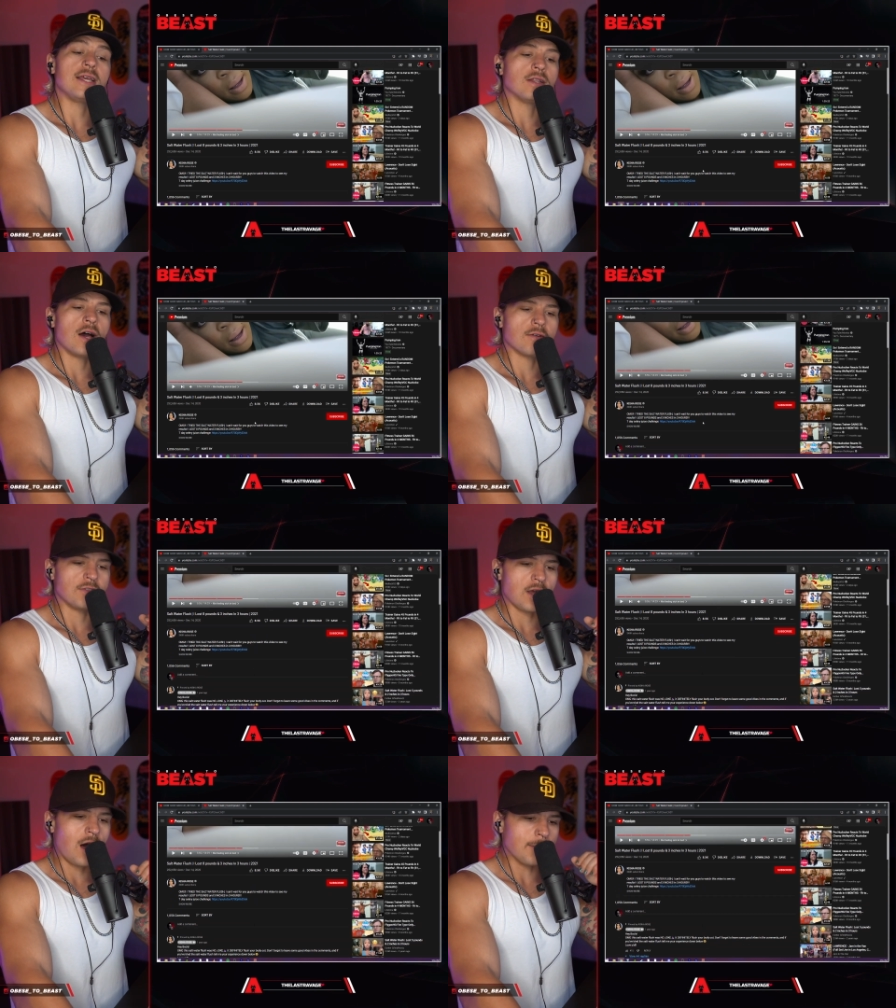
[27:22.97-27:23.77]
a lot of the
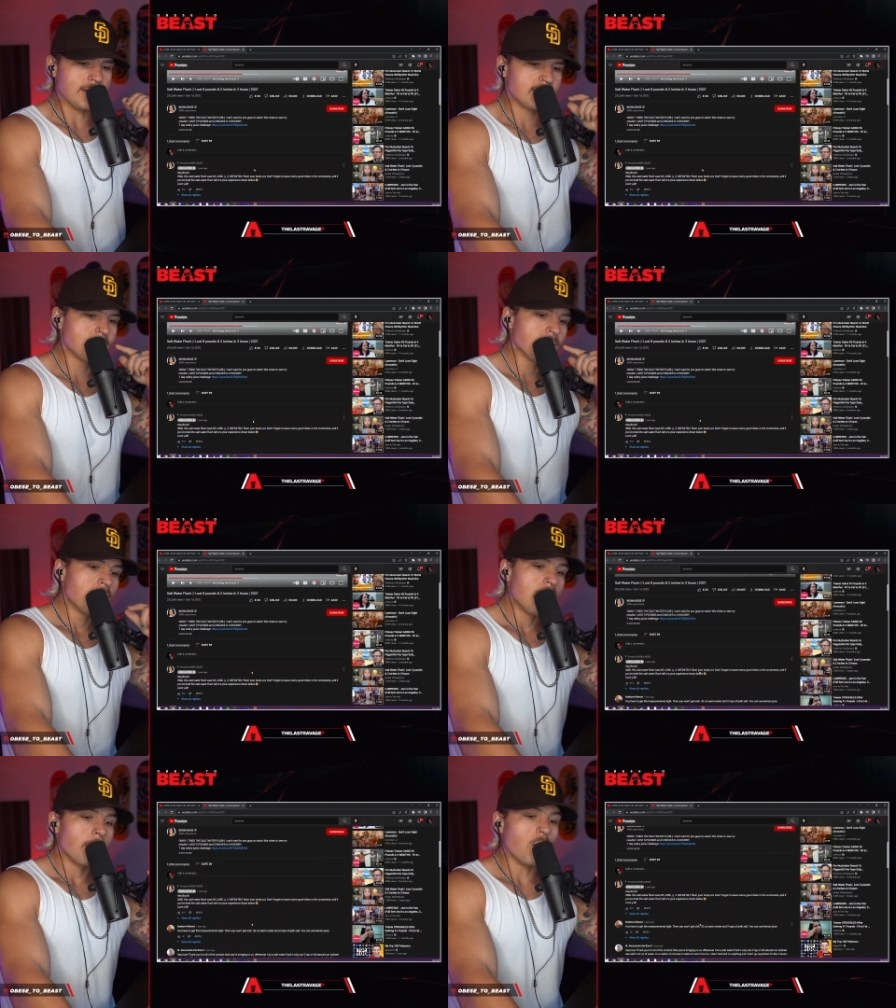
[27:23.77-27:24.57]
comments.
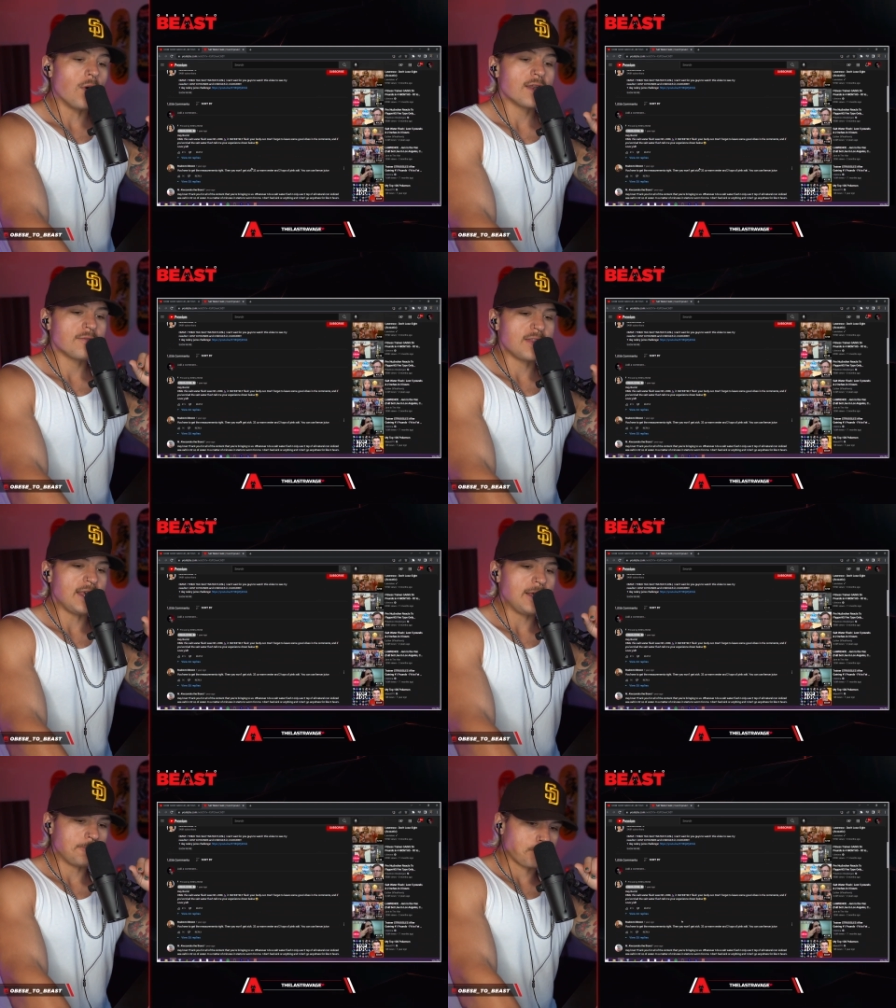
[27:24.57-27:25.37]
But one of
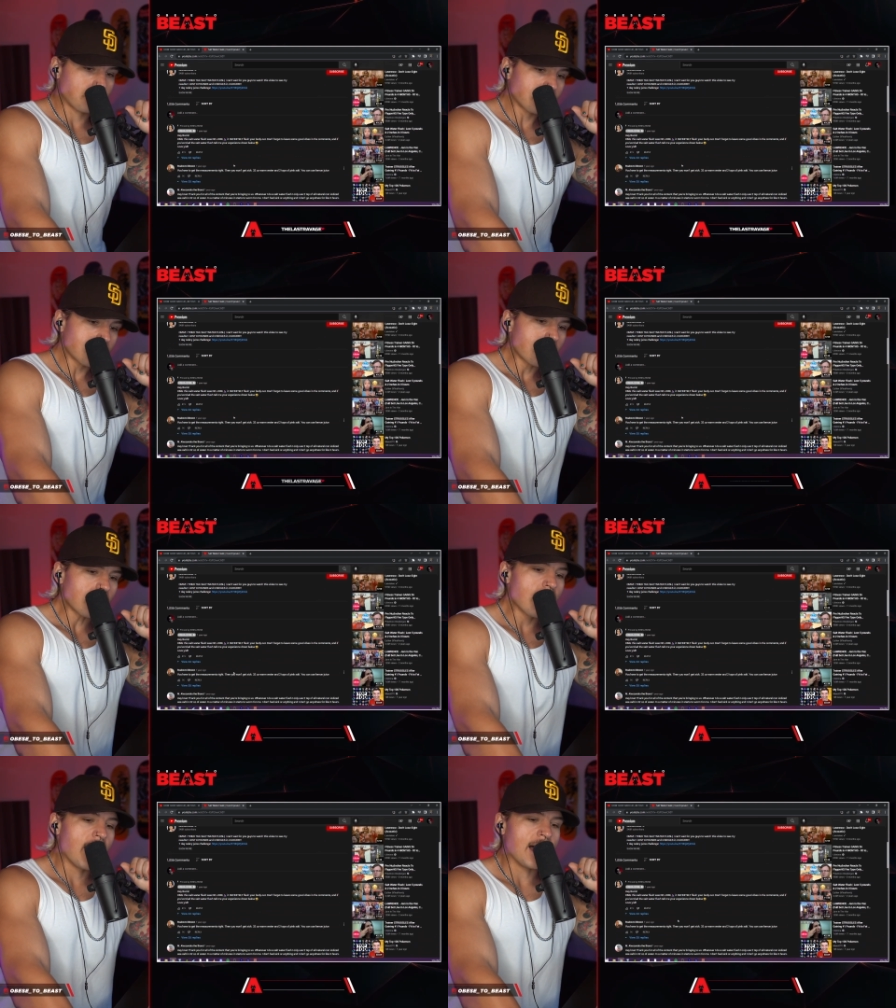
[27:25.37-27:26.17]
the
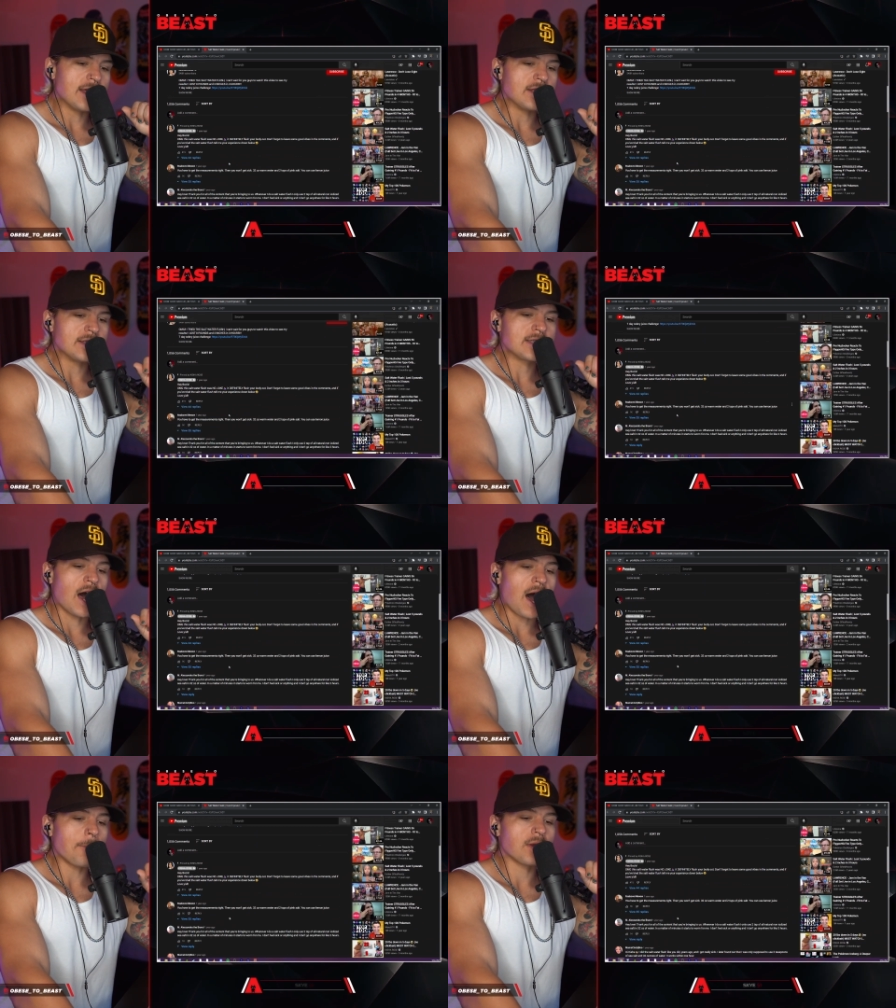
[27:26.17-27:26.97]
uh,
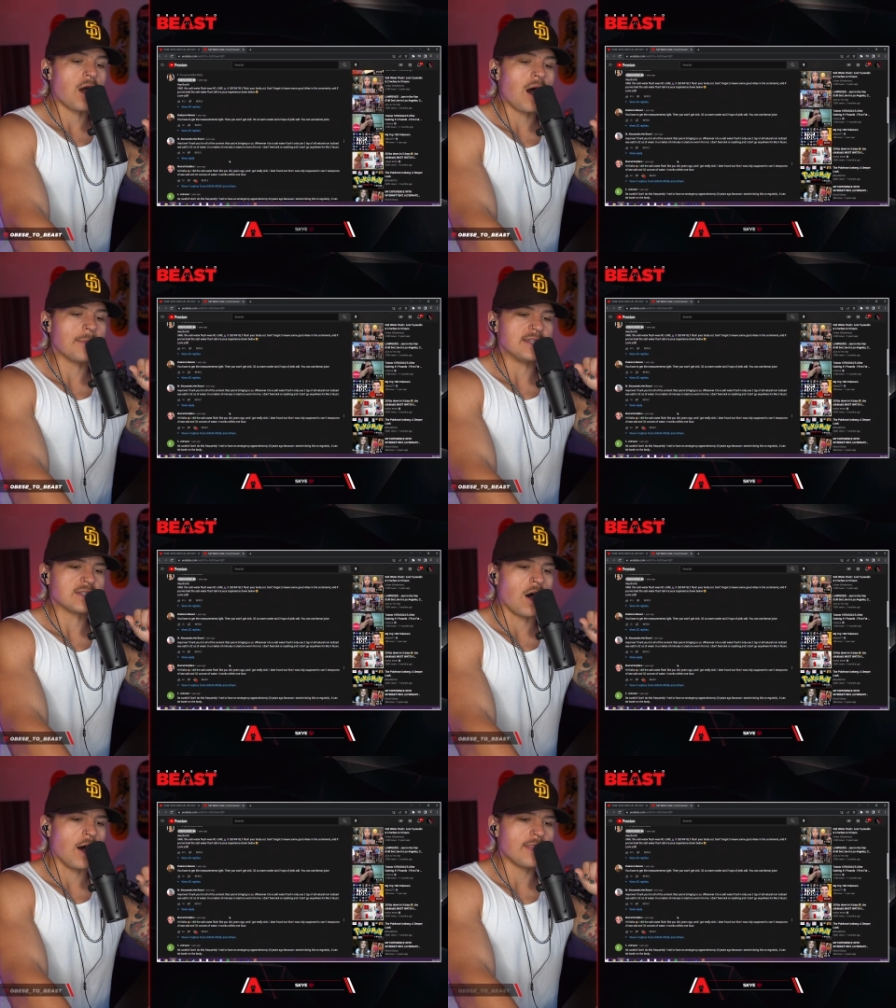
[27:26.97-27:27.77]
top comments
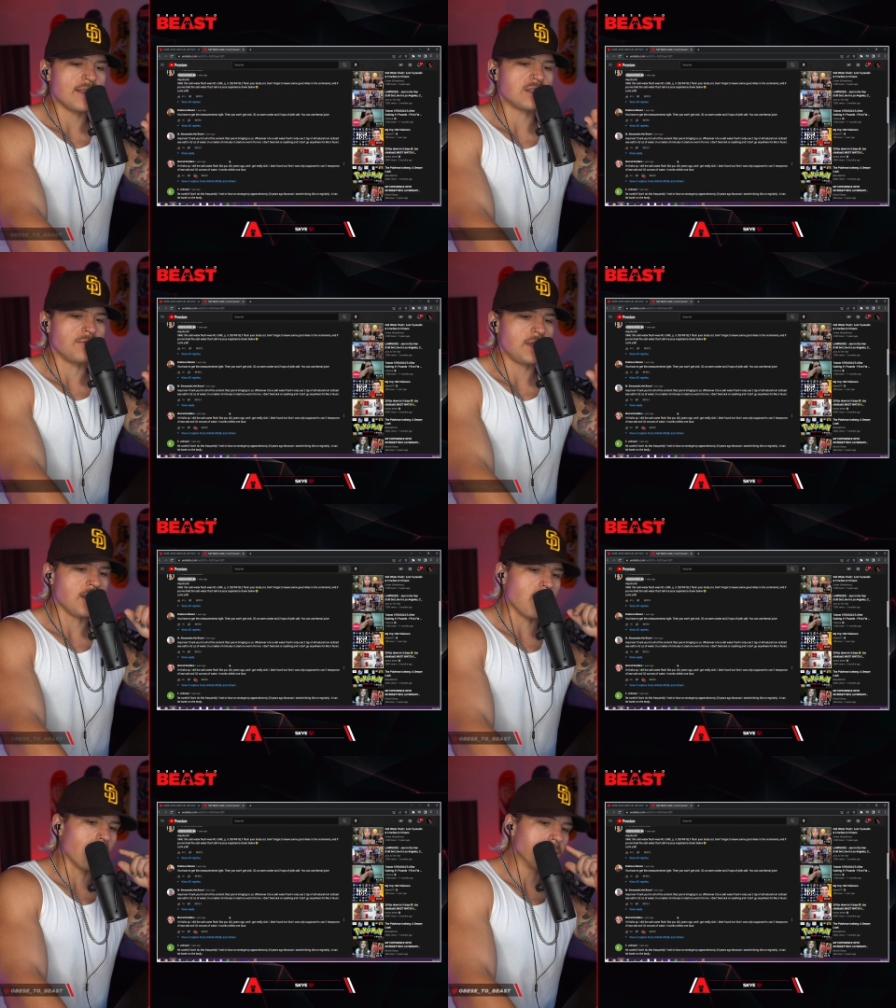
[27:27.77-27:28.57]
on this video